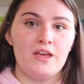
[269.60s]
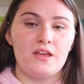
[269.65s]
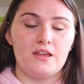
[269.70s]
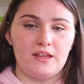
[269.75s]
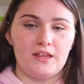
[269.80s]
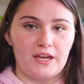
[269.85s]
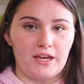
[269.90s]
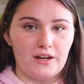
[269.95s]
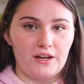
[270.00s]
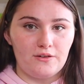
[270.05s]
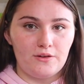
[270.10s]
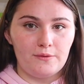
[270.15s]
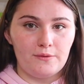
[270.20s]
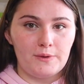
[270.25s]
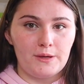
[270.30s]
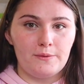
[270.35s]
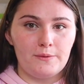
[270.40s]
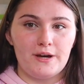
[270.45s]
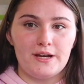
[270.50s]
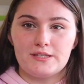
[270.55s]
like it
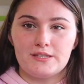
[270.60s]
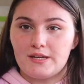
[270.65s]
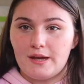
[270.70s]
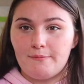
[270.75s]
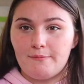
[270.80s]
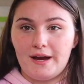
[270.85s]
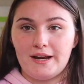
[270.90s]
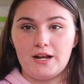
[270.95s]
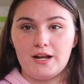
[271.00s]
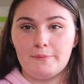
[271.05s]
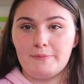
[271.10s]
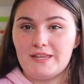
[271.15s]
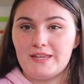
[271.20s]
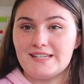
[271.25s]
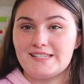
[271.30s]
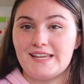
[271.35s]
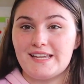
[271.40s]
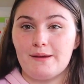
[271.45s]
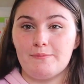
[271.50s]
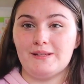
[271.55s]
normally was. It might not be the
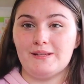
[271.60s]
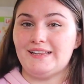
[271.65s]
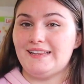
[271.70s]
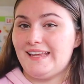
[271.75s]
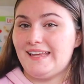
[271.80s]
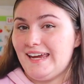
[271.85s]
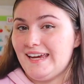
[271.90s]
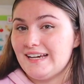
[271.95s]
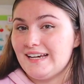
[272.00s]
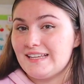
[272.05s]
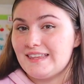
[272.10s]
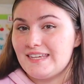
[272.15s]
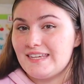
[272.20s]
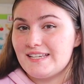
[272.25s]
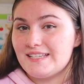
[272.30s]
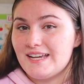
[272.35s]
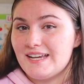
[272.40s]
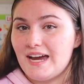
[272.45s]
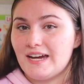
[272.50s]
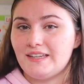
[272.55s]
same length
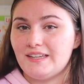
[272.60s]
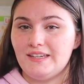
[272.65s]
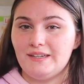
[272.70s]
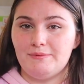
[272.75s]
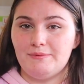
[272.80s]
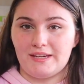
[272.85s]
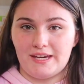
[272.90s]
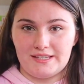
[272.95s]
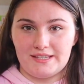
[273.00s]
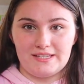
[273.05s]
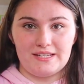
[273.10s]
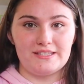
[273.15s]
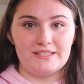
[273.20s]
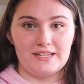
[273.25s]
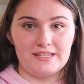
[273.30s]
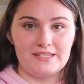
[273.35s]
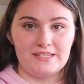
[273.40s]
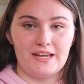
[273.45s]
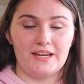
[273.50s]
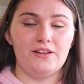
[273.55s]
exactly because it
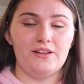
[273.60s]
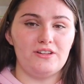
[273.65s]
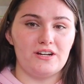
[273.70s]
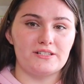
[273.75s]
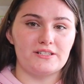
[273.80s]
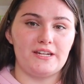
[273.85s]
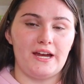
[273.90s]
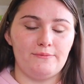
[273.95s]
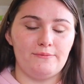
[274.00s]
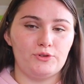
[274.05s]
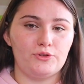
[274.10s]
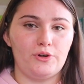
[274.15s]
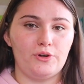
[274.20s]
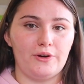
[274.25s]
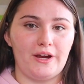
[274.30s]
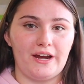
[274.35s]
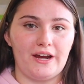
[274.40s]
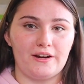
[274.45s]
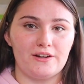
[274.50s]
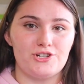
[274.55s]
does take a long time to grow
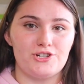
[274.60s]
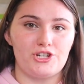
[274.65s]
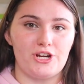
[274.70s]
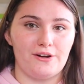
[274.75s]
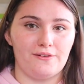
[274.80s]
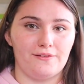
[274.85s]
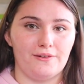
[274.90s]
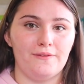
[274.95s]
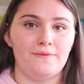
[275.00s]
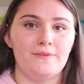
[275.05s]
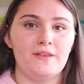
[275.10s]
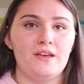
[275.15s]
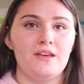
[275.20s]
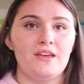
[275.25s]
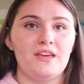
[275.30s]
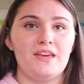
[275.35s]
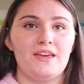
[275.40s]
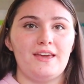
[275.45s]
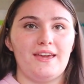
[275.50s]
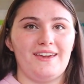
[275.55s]
hair in general.
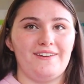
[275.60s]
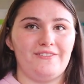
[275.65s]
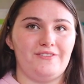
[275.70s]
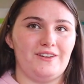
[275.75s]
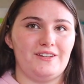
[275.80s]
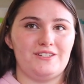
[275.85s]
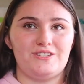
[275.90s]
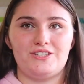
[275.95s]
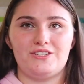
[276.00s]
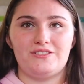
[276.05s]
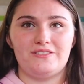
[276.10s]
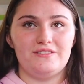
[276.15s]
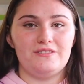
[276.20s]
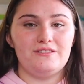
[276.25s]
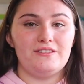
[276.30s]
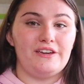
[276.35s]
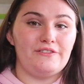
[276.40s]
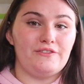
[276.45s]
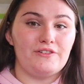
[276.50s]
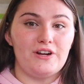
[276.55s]
If
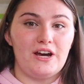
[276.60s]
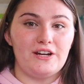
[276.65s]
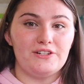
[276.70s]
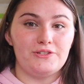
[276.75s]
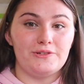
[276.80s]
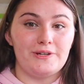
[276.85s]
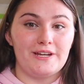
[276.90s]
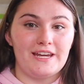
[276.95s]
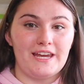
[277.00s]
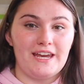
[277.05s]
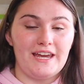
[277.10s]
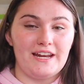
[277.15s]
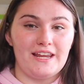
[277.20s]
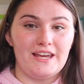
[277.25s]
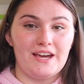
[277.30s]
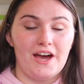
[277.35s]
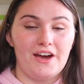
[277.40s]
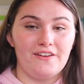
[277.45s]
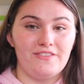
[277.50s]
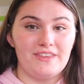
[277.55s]
you're not doing
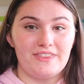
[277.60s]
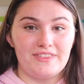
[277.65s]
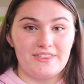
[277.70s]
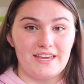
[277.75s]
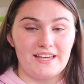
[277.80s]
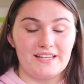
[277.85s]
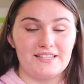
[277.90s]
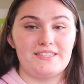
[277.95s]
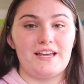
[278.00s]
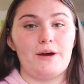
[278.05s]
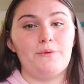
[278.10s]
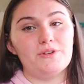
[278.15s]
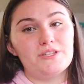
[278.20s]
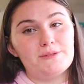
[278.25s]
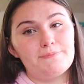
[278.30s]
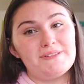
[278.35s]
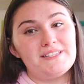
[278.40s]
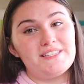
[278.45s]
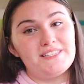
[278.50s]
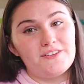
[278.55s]
any of the things that will
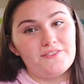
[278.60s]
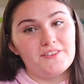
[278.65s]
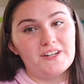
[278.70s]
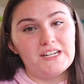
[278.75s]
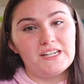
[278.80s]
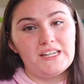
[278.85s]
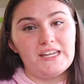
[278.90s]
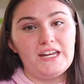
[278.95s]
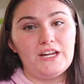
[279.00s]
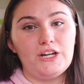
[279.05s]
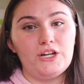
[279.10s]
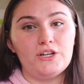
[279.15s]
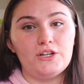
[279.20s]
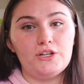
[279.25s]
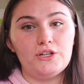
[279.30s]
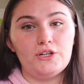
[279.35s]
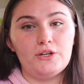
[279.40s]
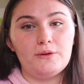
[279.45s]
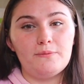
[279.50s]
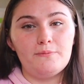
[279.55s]
specifically
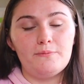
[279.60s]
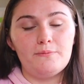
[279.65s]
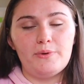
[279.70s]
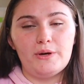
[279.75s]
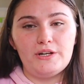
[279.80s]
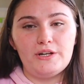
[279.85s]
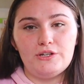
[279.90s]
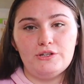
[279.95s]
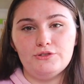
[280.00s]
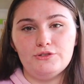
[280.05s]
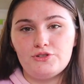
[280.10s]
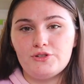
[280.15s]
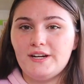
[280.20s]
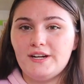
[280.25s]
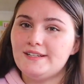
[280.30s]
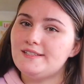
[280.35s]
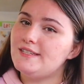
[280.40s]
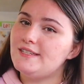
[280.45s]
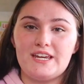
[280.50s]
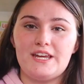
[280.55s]
put
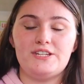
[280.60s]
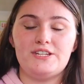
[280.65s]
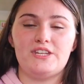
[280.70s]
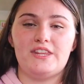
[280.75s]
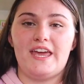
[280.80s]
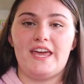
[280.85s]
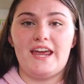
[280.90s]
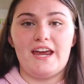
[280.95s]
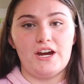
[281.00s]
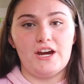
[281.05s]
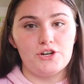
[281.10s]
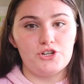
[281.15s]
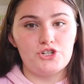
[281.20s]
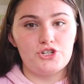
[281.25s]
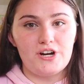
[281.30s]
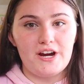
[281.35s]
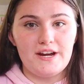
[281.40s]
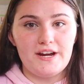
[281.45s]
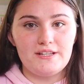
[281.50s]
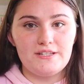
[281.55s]
nutrients into the hair
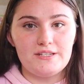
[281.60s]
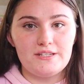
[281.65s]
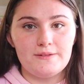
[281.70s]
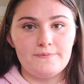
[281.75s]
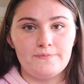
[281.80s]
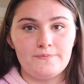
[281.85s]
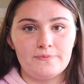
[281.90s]
strands,